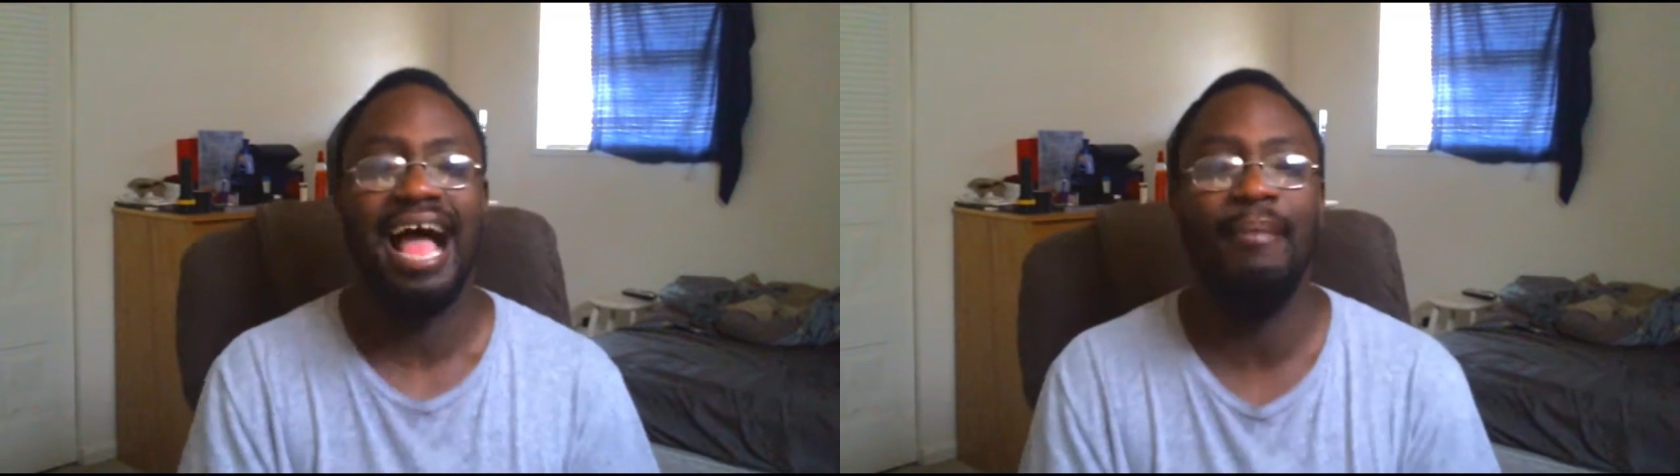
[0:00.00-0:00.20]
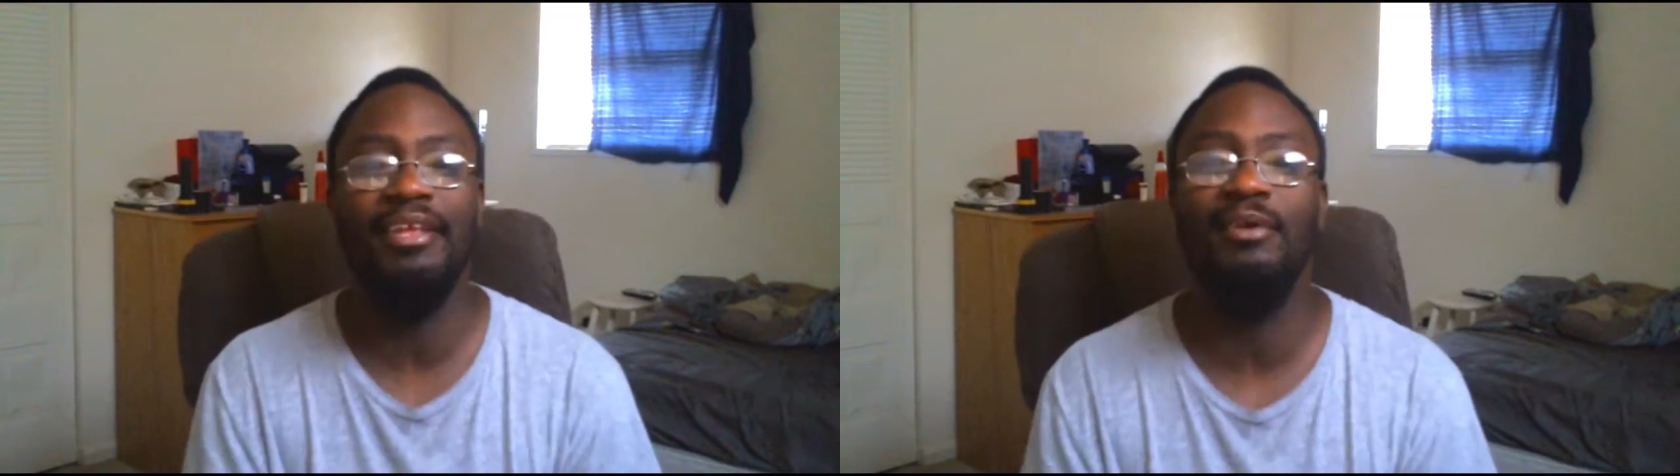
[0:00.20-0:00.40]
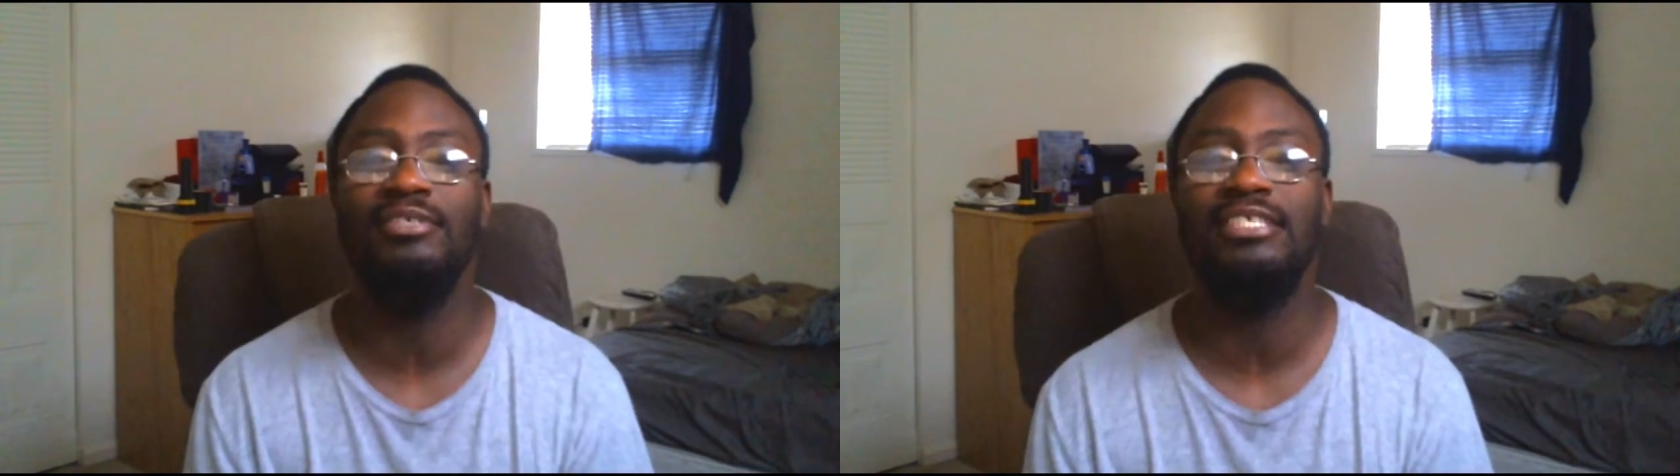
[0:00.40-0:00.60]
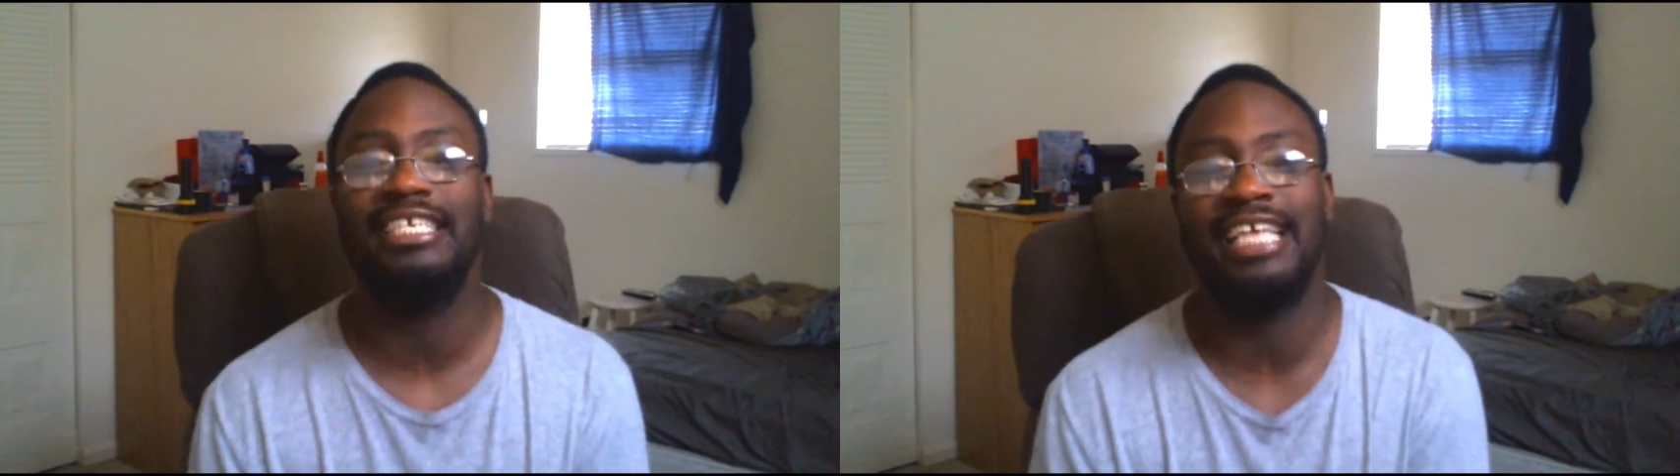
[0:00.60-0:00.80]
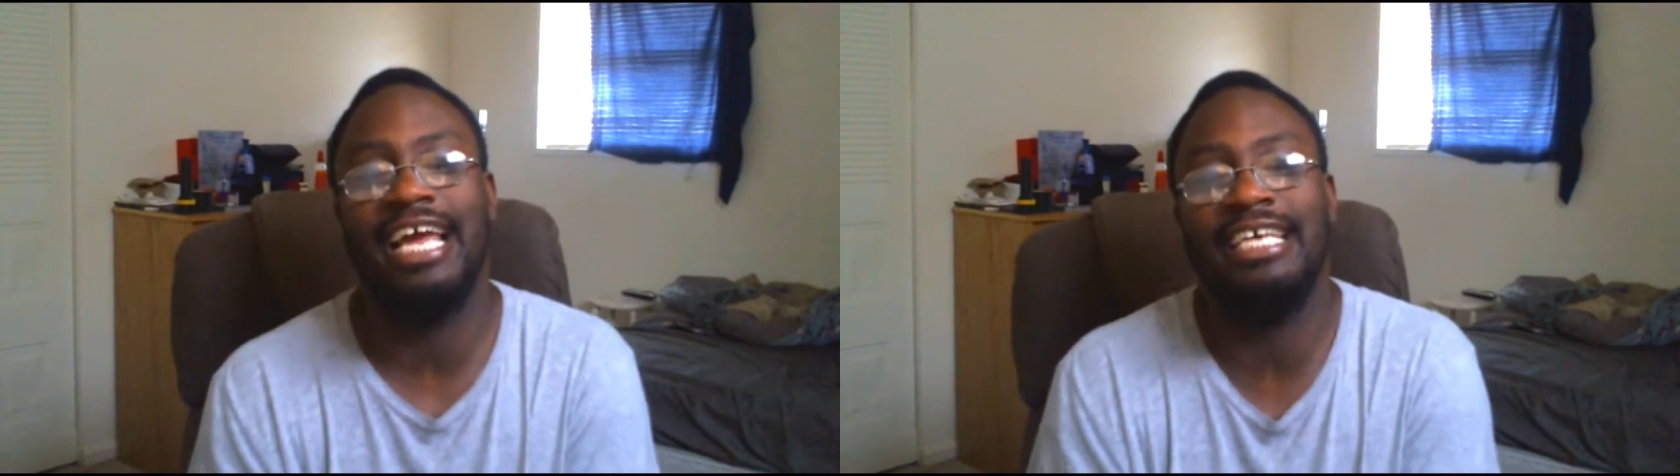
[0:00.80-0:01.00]
I'm gonna use it
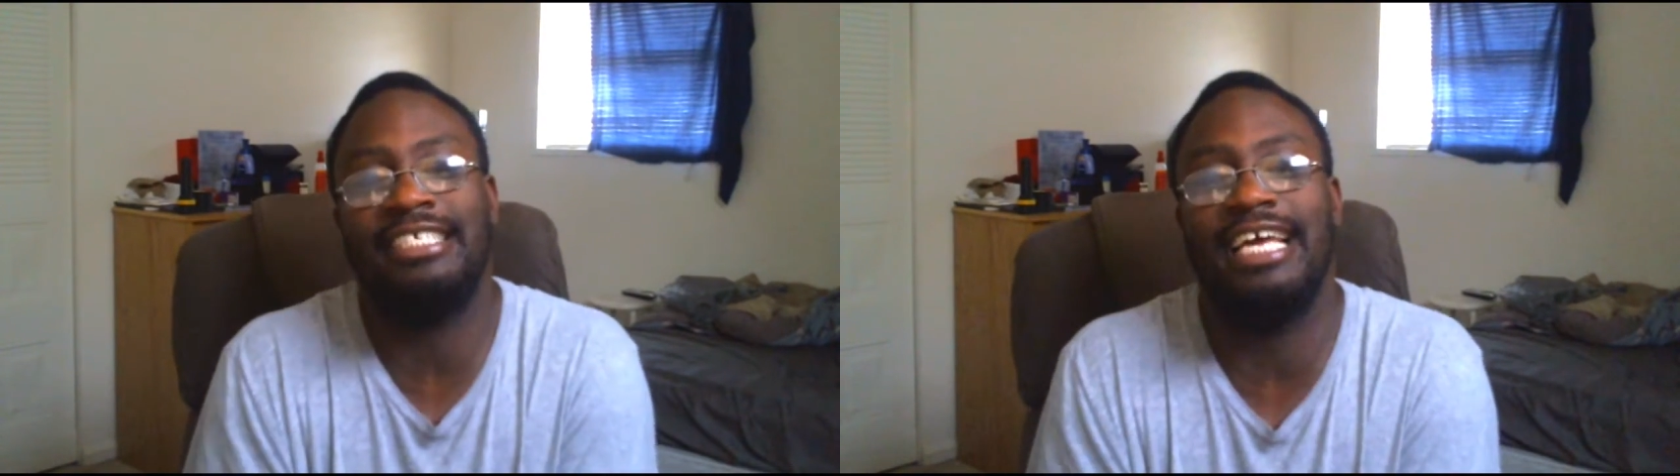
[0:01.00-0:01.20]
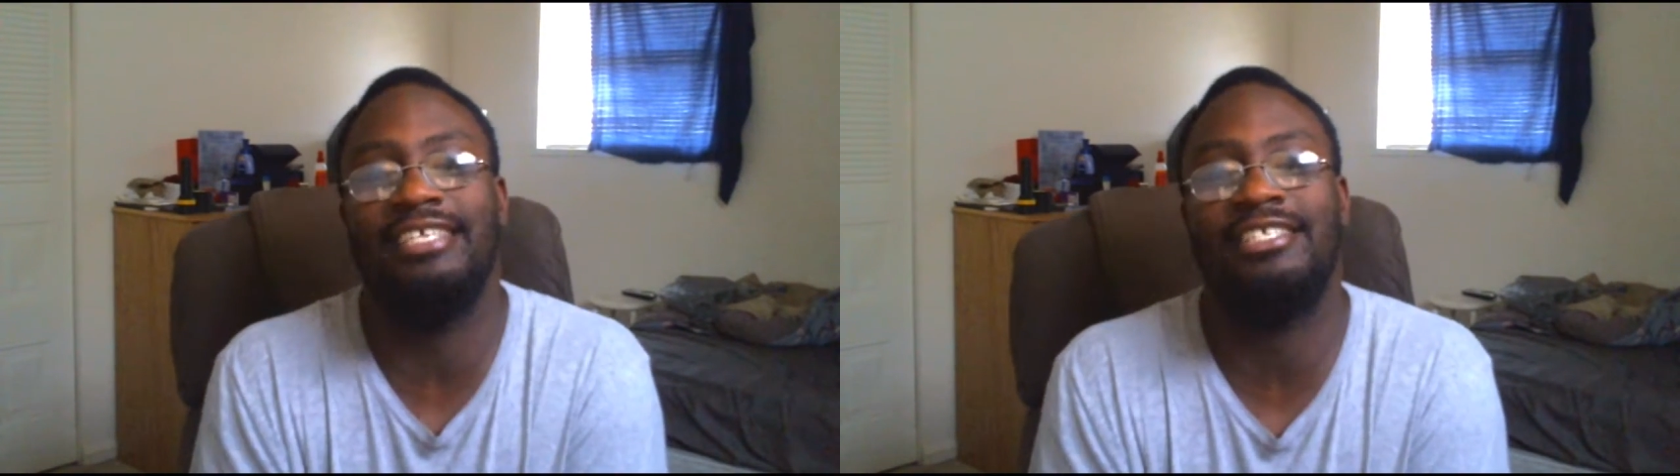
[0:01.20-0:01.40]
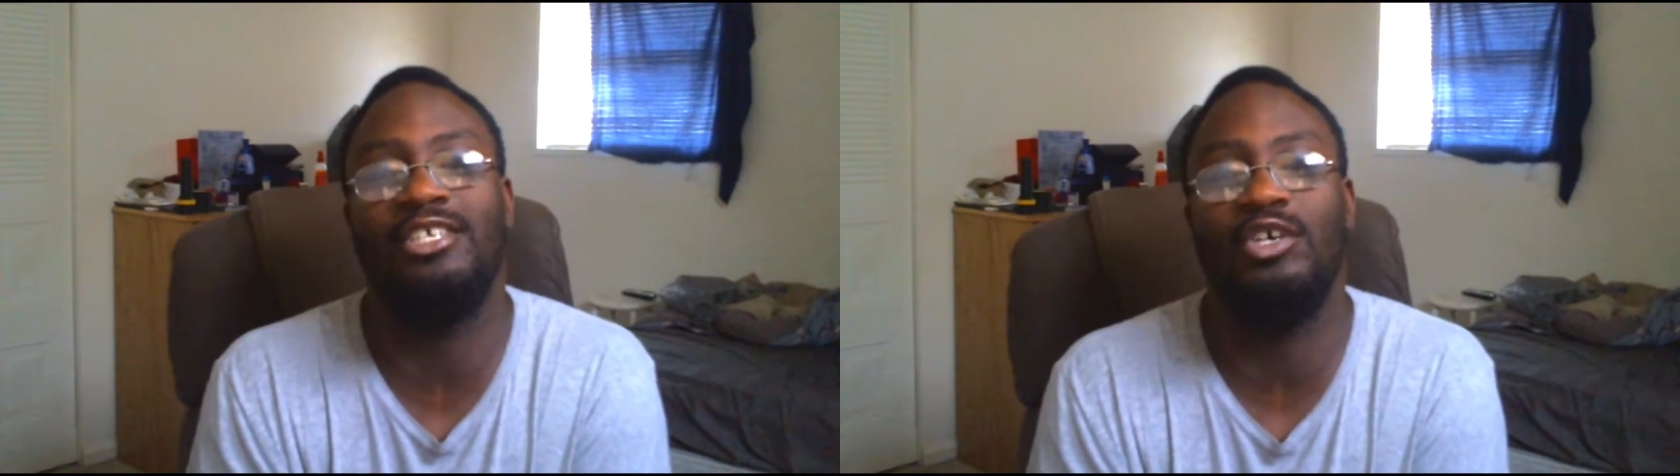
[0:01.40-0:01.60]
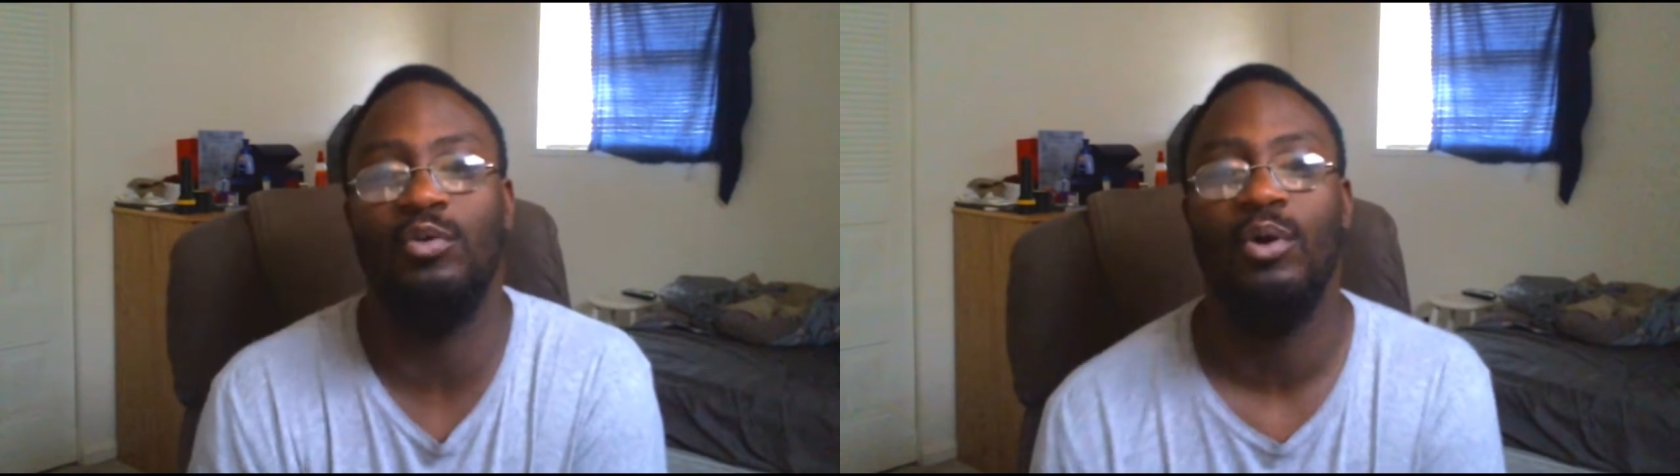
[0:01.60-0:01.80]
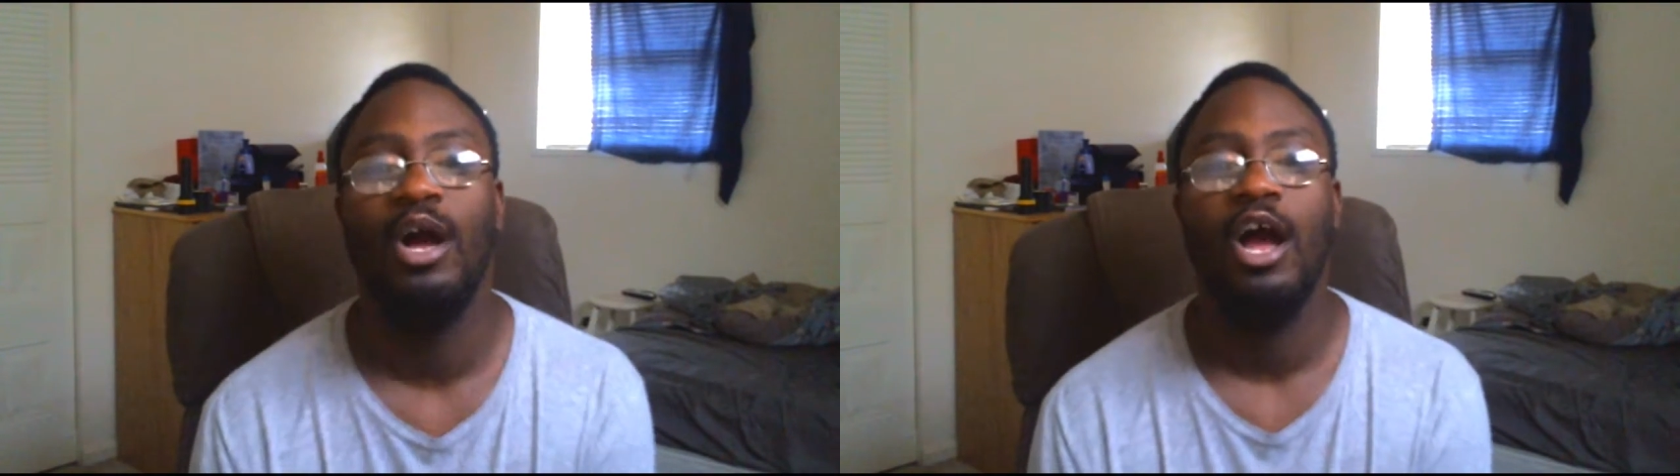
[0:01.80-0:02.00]
as a hashtag
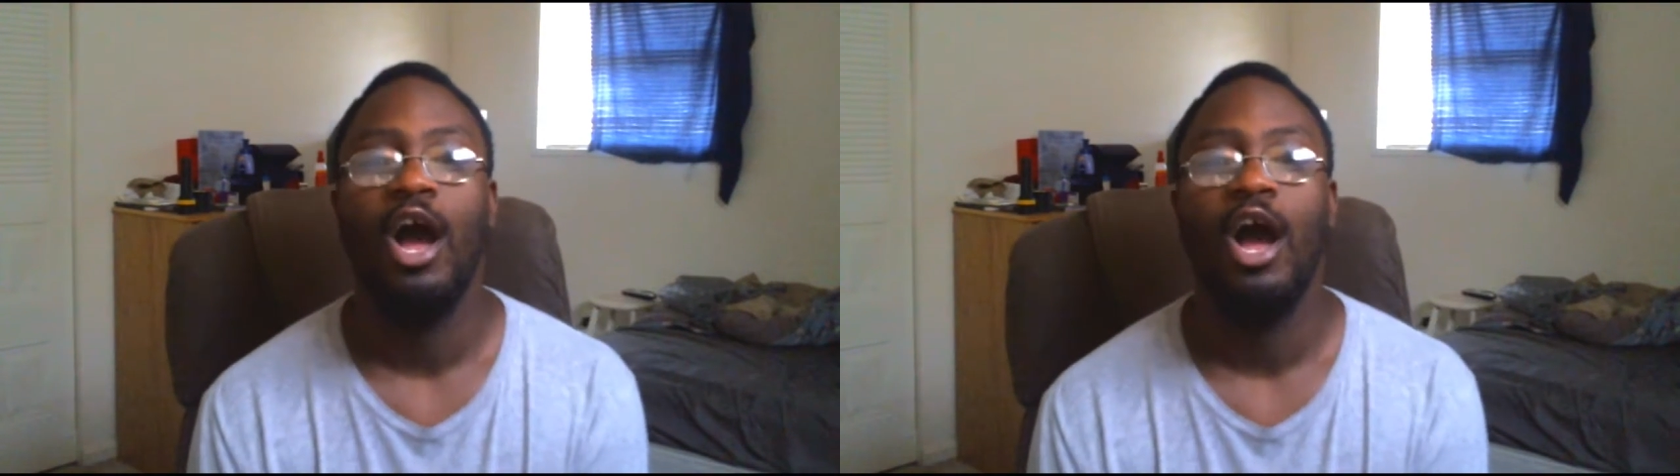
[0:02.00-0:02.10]
too.